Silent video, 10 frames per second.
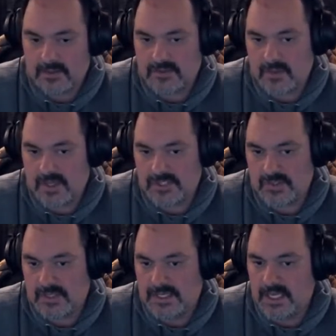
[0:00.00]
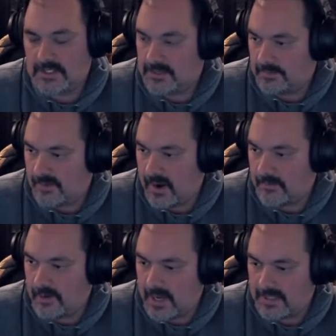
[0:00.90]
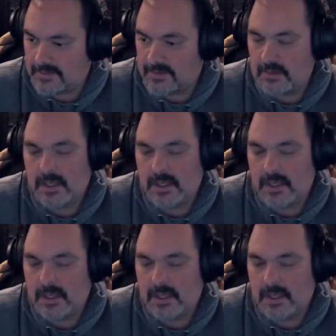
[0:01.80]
so that you can get it to the proper height.